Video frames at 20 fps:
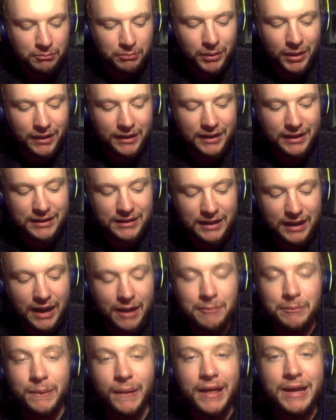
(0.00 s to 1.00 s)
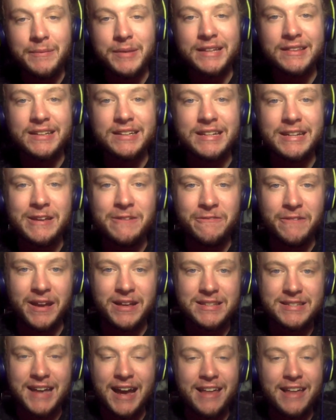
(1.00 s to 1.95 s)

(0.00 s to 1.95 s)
But I'm blaming the defense.